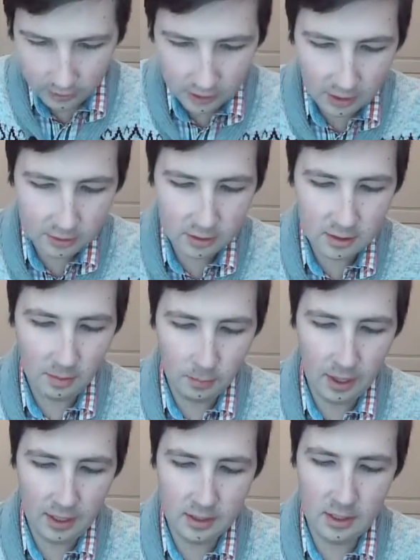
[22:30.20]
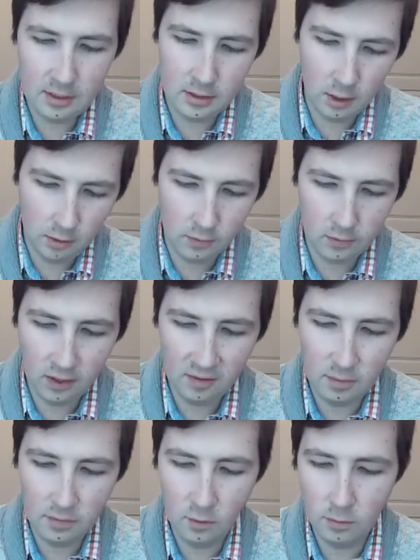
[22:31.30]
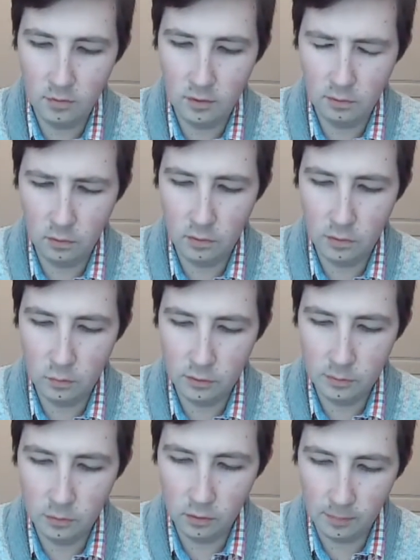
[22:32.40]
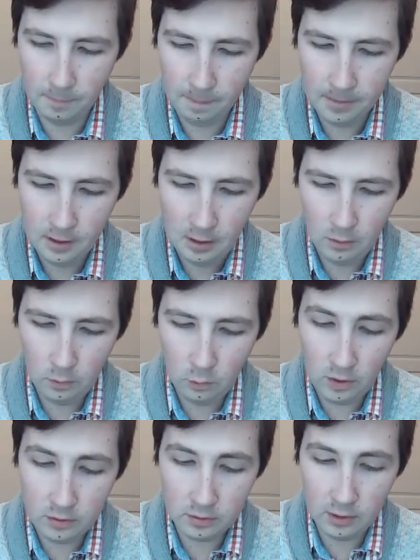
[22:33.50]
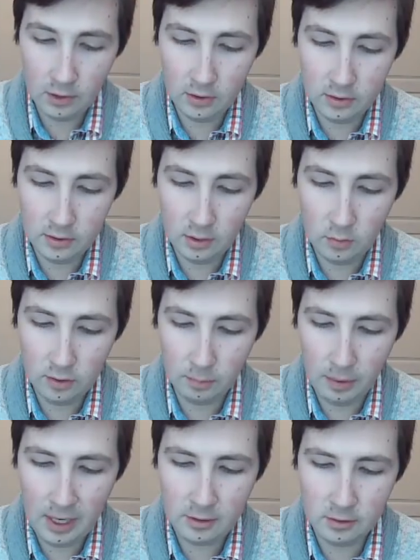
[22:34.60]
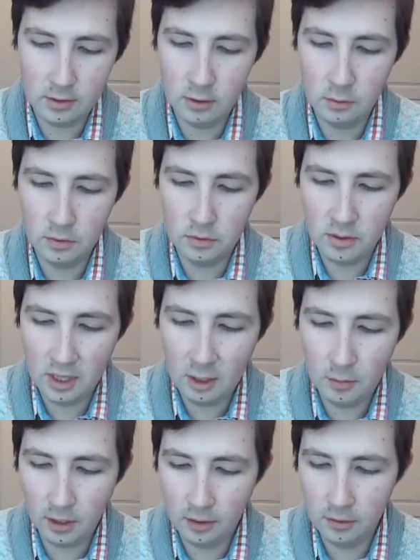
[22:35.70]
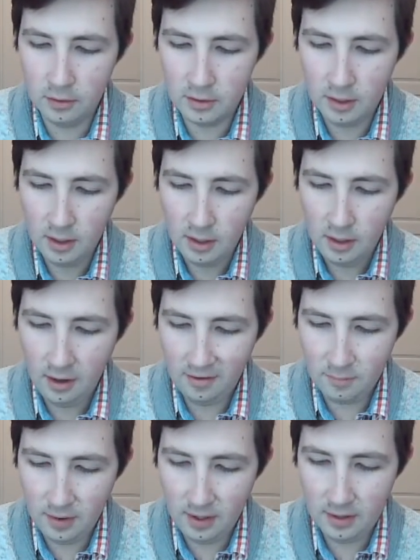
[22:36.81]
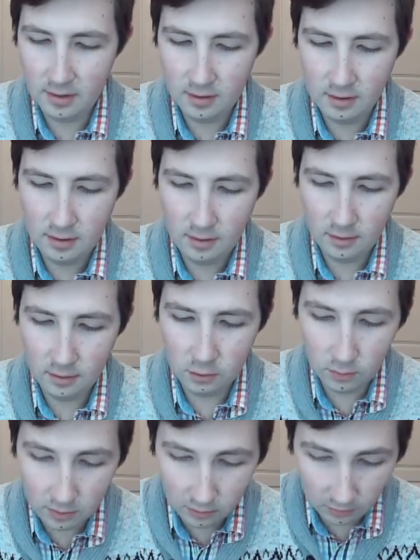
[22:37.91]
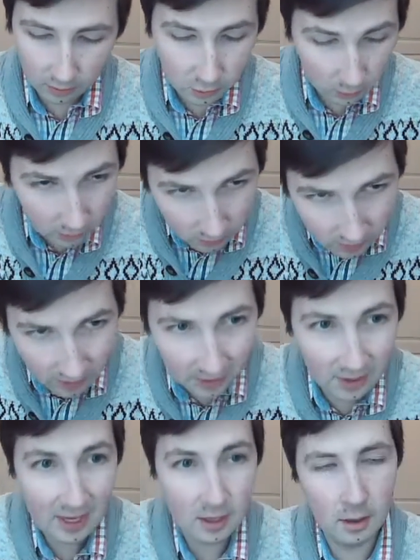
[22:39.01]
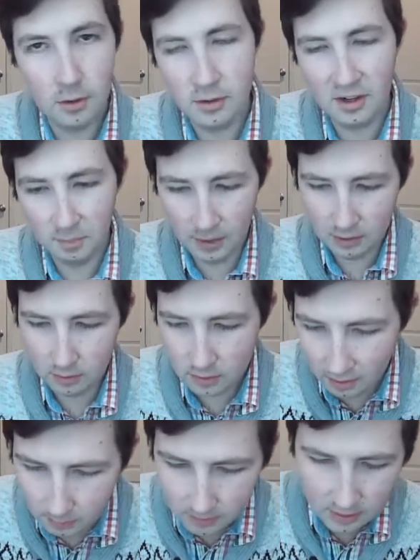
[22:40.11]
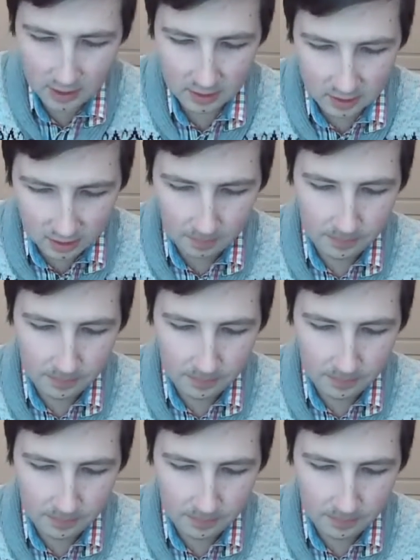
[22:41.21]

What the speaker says: chance to step back and take stock of your life before moving forward once more. Regrets allow you to see with compassion, to understand what others have made. To understand that others have made your same mistakes.